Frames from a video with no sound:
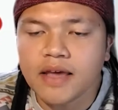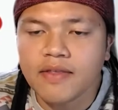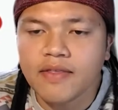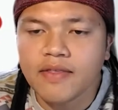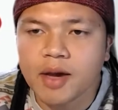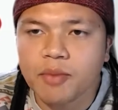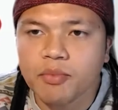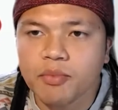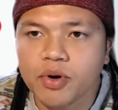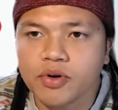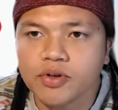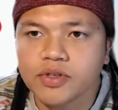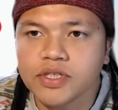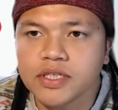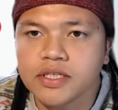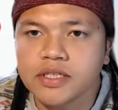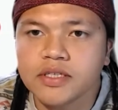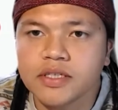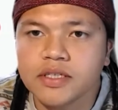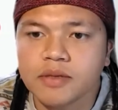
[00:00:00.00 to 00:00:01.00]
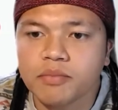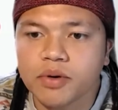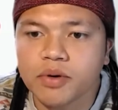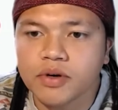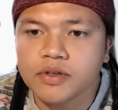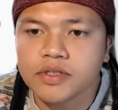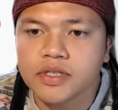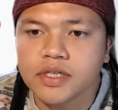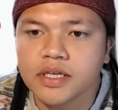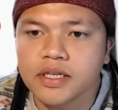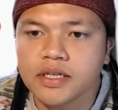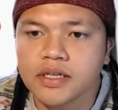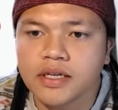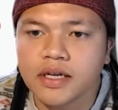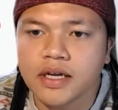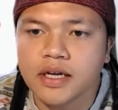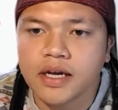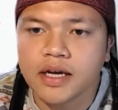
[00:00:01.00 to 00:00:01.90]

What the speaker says: and that person to person